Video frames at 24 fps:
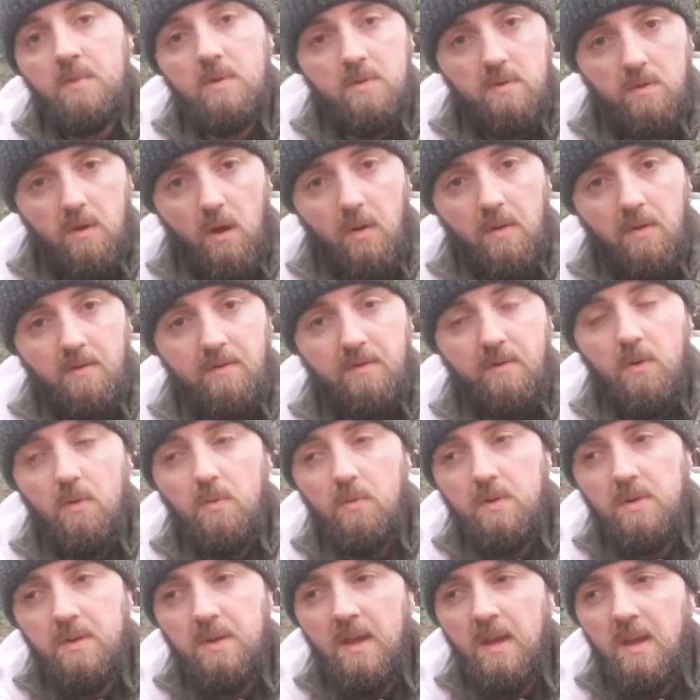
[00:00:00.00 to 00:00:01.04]
going
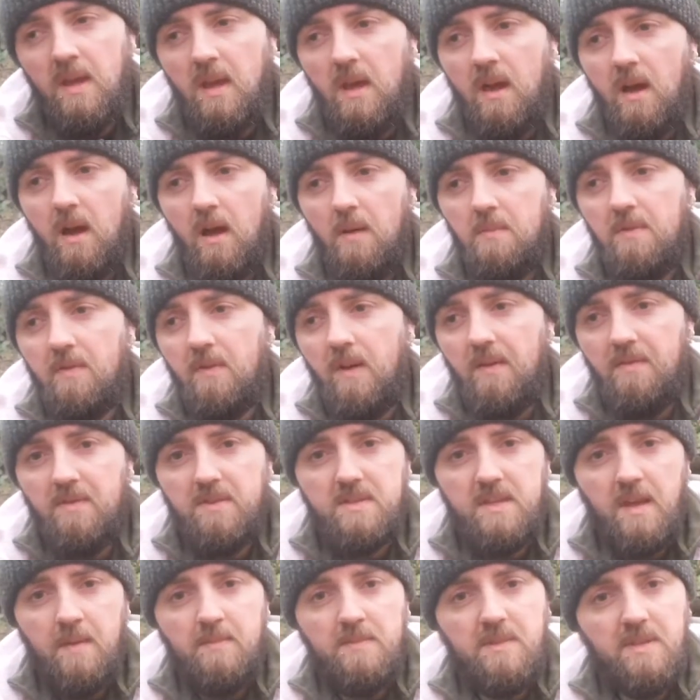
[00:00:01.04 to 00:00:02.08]
forward. If I ever
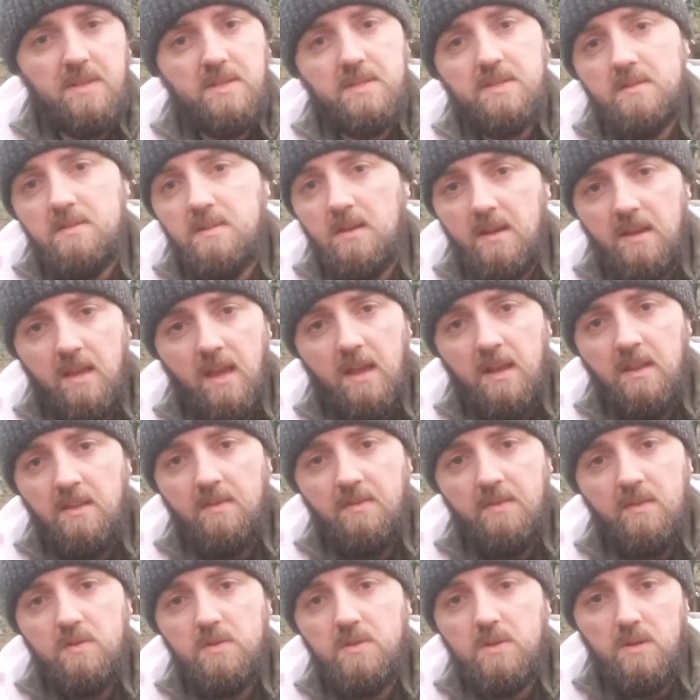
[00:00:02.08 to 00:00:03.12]
attempt this again in the
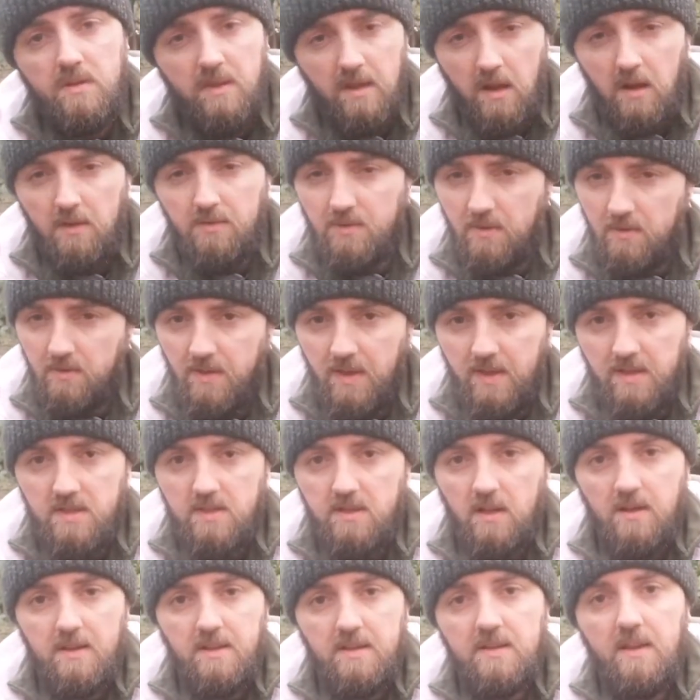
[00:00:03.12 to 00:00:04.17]
future, then I'll do things
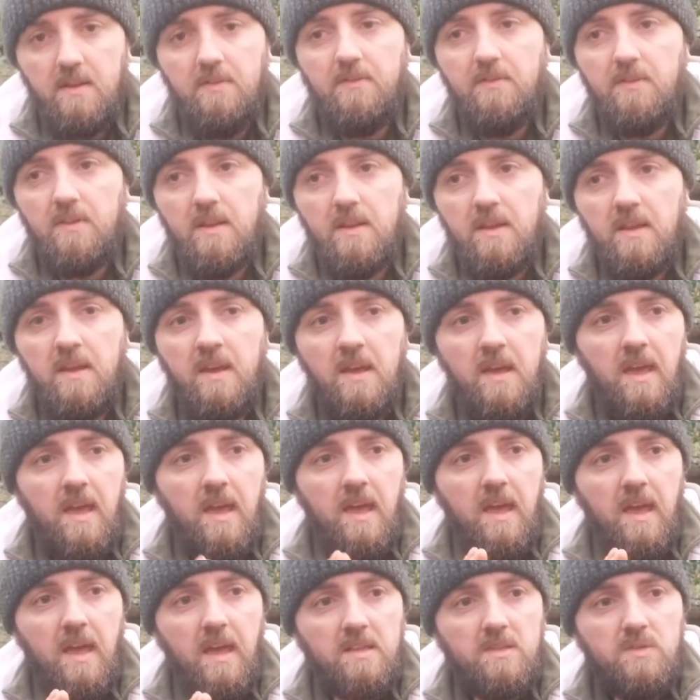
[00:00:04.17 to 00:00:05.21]
slightly differently.
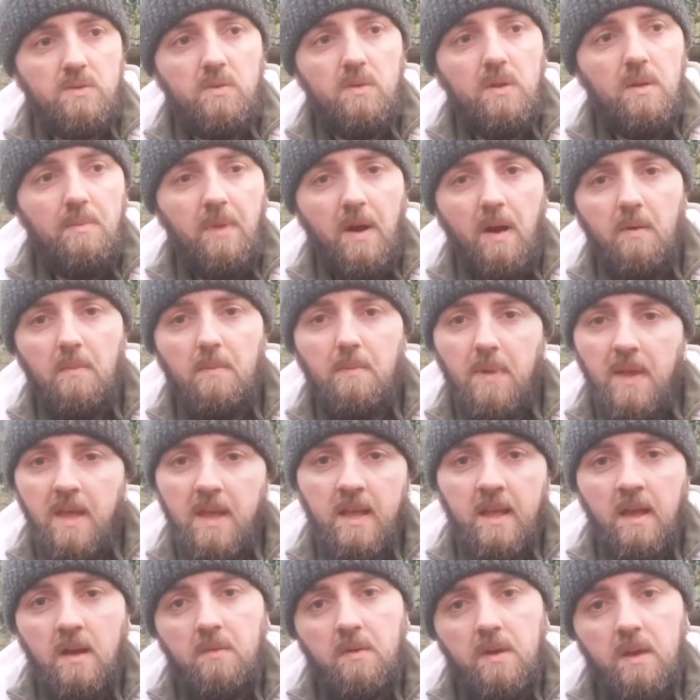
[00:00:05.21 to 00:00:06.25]
It's all about
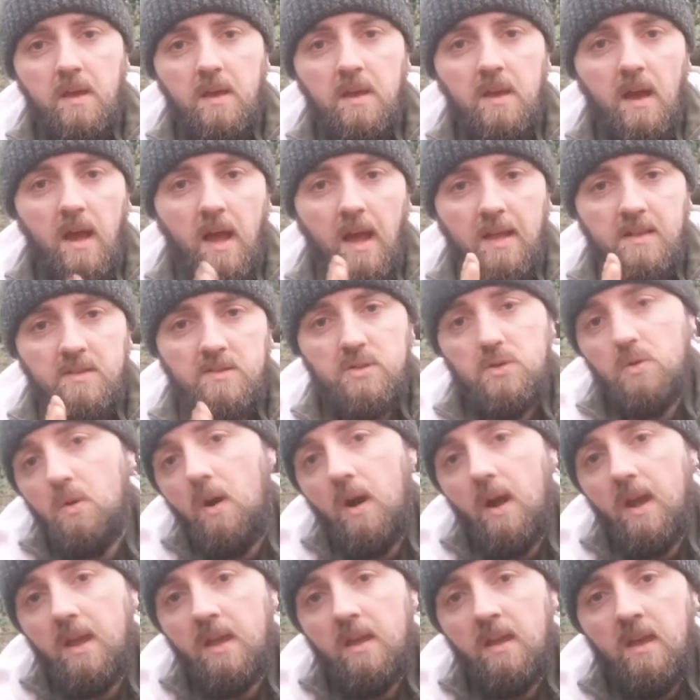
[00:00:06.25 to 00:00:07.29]
being out here and
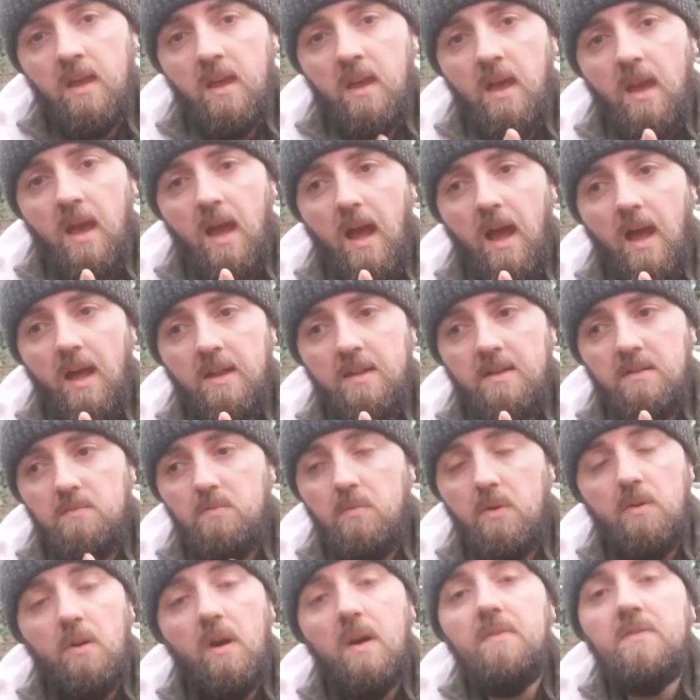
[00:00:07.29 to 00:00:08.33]
trying, and
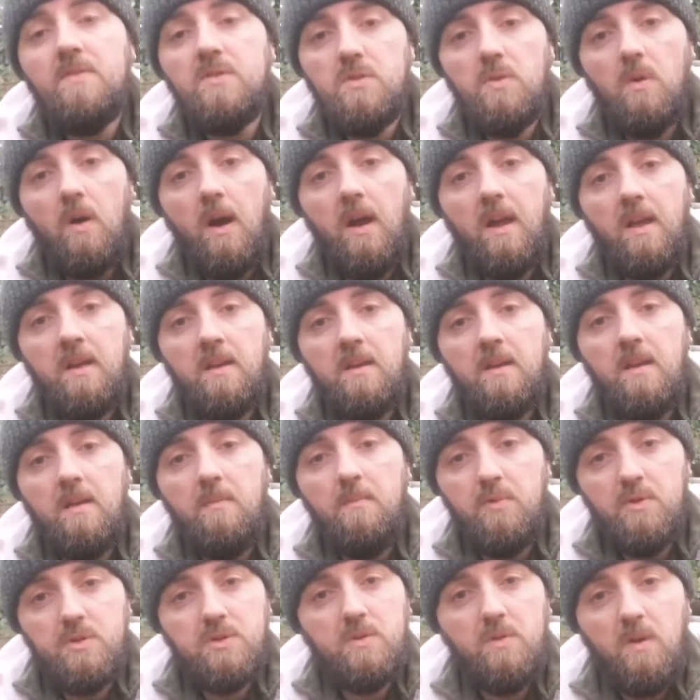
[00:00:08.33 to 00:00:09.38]
well, not even trying. In
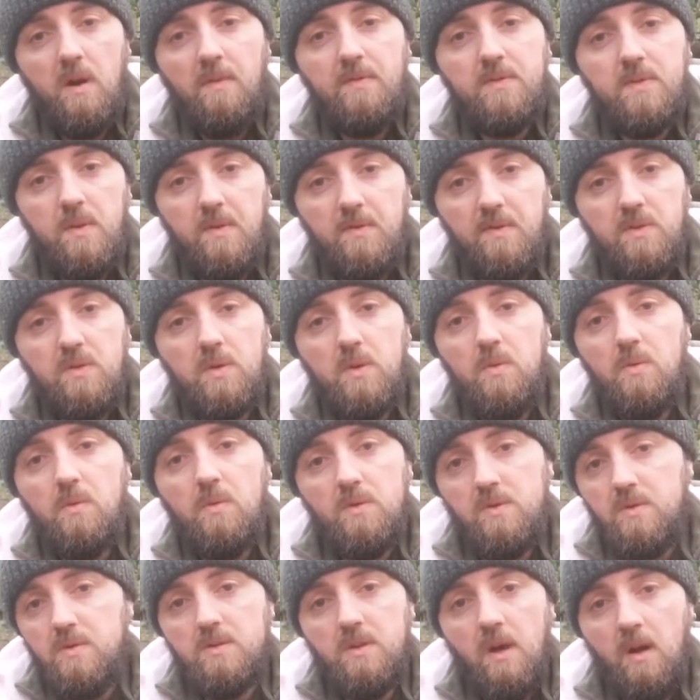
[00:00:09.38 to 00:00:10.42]
bushcraft, you either do or
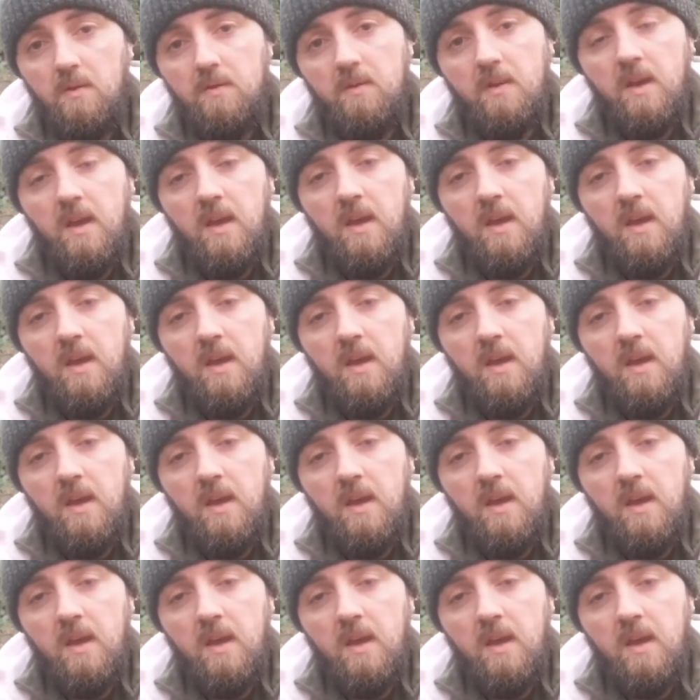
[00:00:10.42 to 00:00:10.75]
you don't.